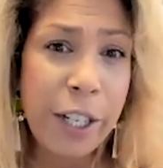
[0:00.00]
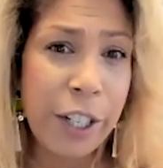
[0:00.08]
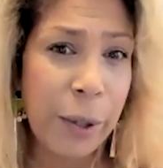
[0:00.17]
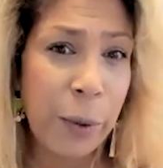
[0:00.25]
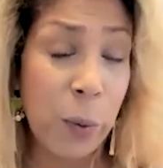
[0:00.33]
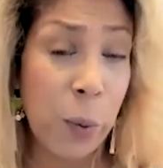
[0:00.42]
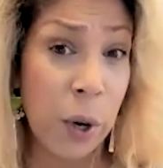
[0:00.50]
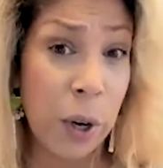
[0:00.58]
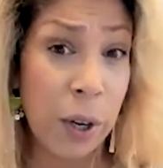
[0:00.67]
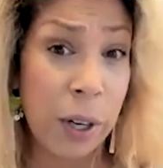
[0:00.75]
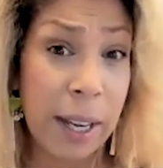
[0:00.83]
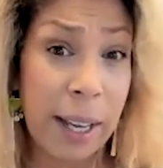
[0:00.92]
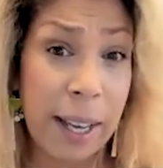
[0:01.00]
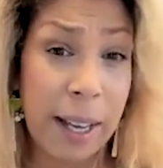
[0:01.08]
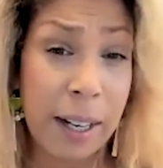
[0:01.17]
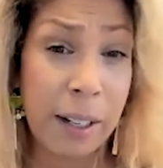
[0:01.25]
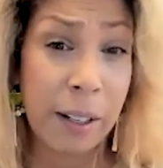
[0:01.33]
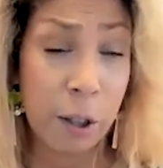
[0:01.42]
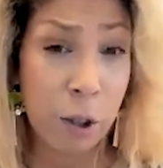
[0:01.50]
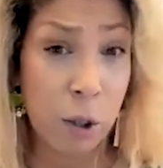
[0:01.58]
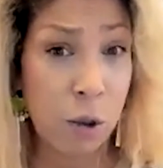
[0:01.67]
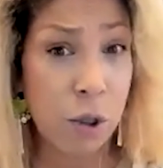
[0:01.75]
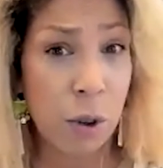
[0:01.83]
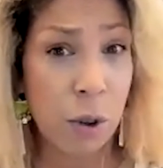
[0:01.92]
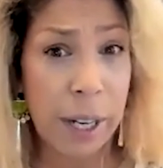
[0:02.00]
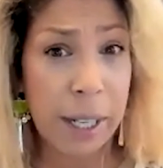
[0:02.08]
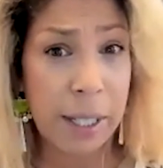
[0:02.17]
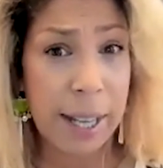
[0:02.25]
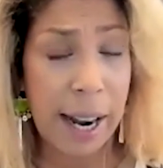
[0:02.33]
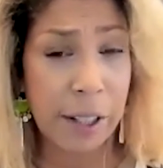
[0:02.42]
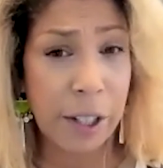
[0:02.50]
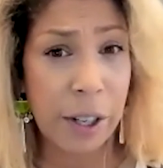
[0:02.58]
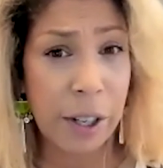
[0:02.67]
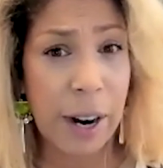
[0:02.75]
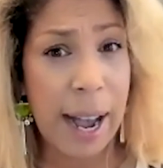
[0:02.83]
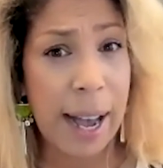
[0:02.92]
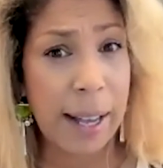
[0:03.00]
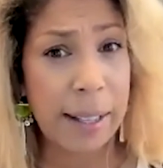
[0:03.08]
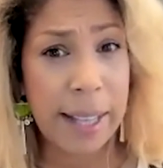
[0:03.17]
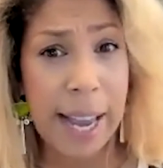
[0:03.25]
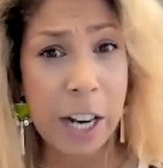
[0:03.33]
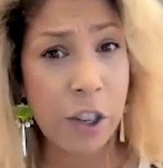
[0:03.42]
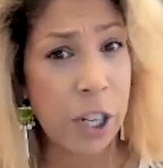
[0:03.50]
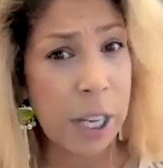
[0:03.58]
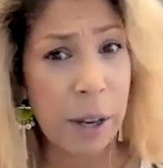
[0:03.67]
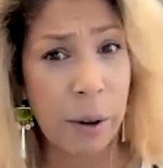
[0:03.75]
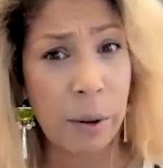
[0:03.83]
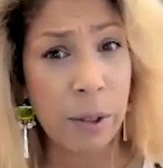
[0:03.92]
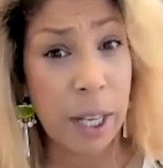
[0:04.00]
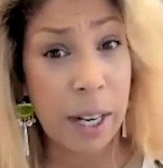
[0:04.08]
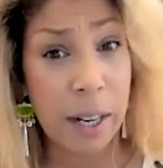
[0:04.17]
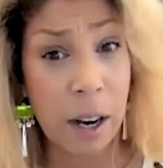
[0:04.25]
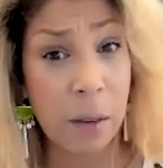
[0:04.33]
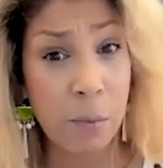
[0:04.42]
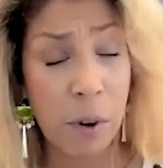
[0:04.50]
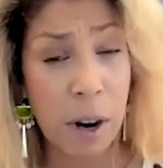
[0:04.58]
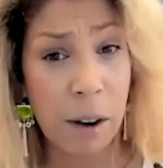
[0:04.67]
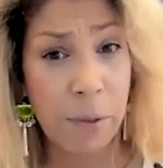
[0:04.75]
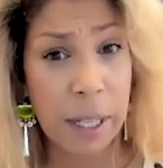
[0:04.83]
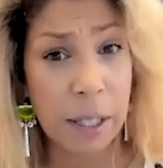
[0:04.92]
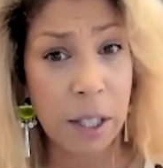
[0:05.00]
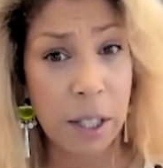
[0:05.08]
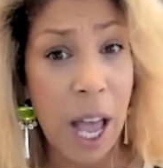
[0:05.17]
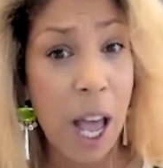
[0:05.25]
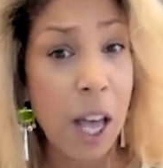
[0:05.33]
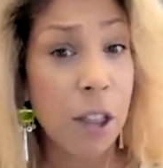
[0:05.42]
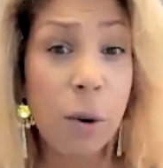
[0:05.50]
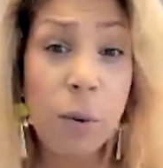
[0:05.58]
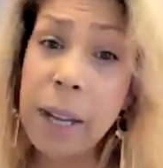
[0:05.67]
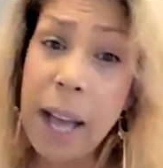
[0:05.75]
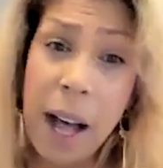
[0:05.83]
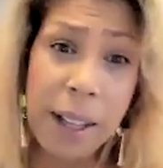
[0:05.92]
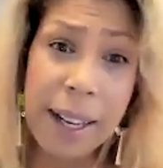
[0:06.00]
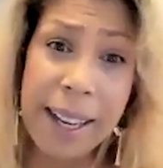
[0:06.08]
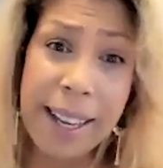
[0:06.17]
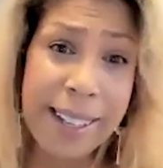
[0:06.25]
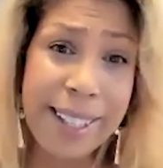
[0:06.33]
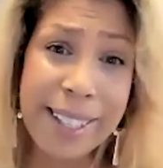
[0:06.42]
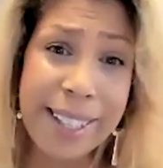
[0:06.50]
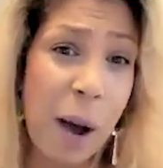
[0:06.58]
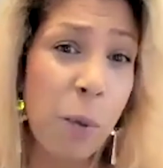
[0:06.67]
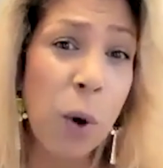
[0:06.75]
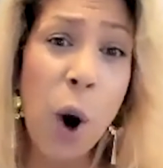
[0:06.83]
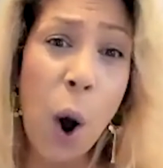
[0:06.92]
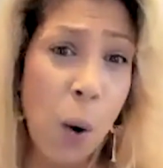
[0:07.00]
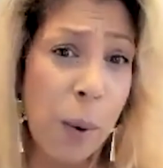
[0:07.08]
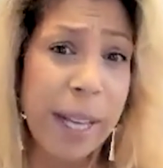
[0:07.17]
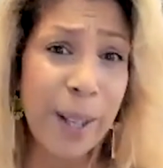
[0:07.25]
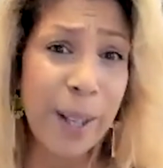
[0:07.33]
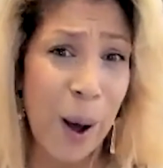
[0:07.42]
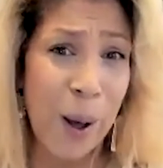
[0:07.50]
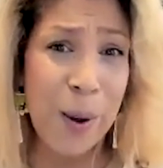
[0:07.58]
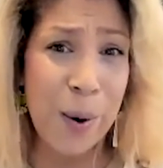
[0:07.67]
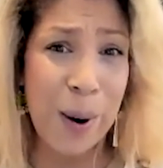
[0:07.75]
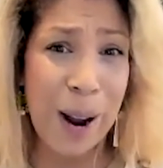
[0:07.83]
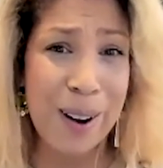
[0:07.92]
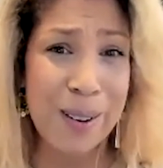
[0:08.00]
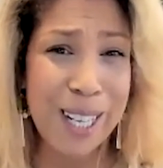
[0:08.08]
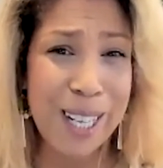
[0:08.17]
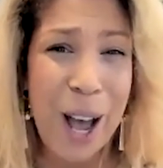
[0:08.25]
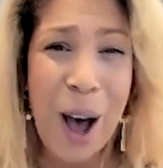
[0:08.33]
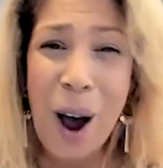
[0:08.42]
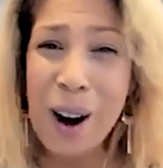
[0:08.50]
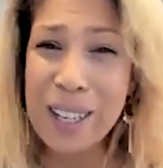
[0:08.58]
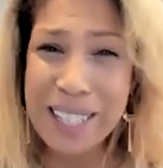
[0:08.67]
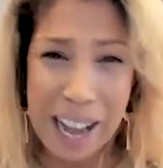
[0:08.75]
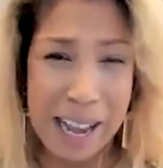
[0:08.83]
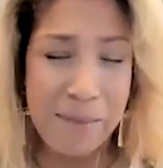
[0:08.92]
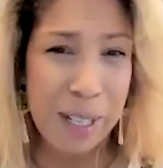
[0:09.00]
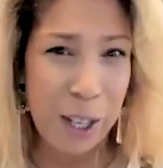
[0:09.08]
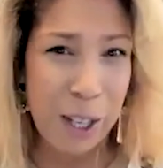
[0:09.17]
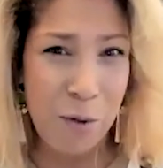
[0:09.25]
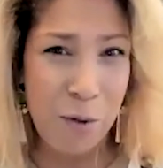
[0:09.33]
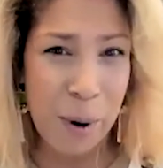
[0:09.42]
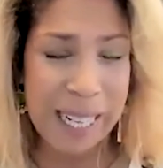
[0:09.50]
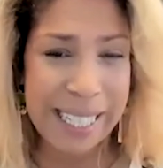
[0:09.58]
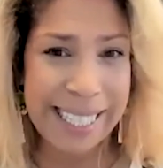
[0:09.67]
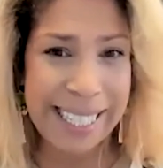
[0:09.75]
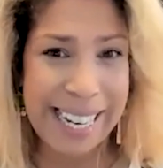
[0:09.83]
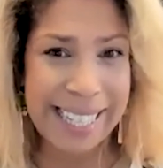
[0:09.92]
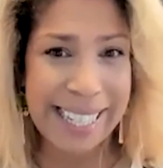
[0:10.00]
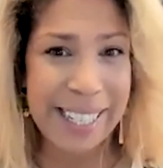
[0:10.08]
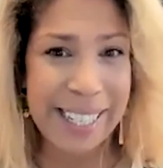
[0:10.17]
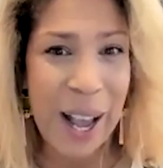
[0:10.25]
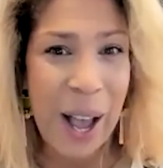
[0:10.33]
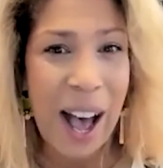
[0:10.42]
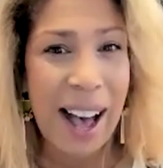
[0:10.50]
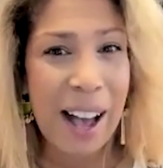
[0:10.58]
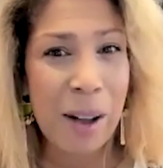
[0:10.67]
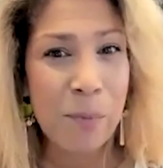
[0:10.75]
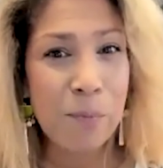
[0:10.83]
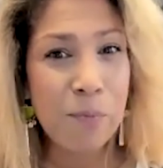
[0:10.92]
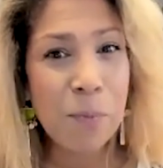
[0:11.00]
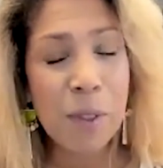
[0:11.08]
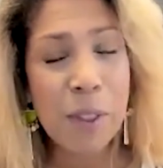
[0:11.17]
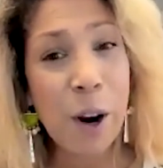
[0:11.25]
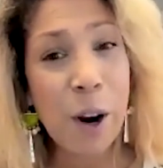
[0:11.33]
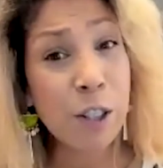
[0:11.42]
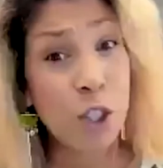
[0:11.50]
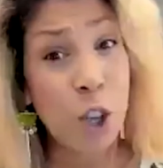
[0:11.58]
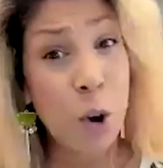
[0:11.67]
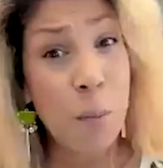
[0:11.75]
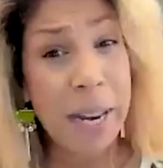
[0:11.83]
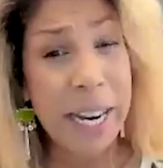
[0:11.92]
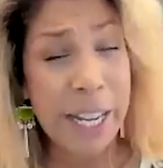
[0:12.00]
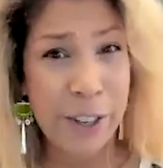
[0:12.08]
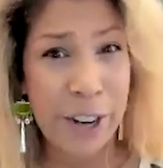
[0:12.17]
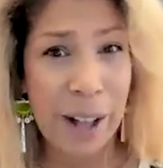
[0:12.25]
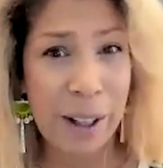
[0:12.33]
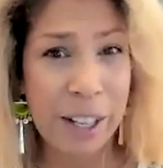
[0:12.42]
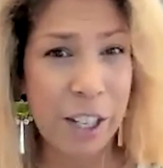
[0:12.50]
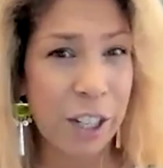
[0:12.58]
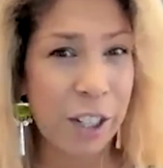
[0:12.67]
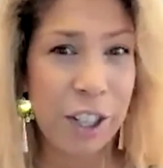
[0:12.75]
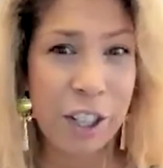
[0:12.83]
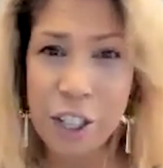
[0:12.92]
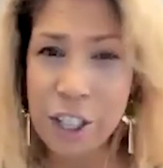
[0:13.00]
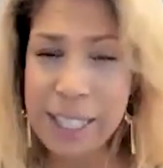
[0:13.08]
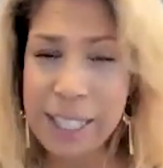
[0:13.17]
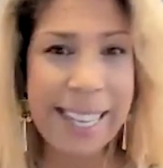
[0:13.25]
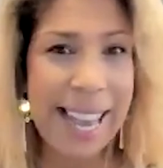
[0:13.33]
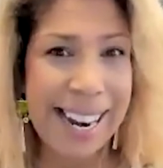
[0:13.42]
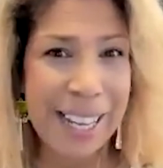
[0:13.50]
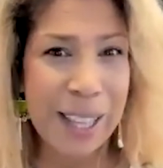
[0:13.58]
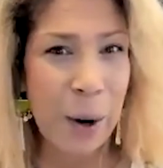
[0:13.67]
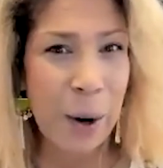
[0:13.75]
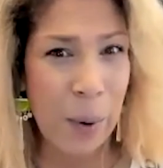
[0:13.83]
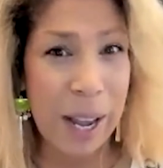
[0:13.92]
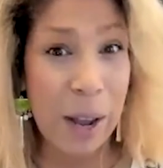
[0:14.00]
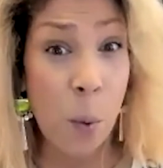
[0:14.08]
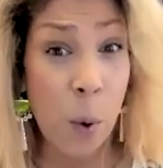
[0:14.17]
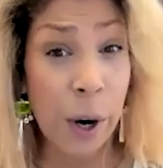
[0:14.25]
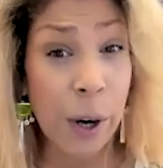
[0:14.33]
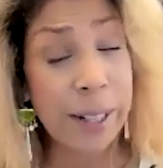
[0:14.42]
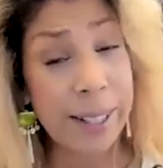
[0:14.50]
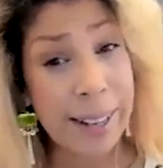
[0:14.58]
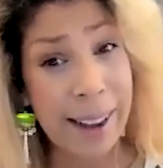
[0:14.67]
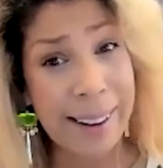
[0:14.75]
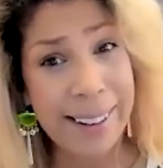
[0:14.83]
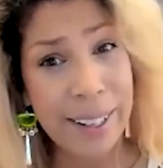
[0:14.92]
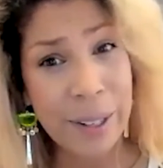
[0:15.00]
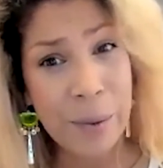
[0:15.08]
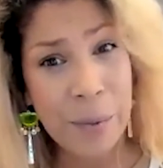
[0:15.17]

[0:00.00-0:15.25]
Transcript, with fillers: do work in the social good sector as NGOs and nonprofits, the reality is, is that we're always on the ground. Our time is overextended. Um, there are so many challenges to just getting the great work done,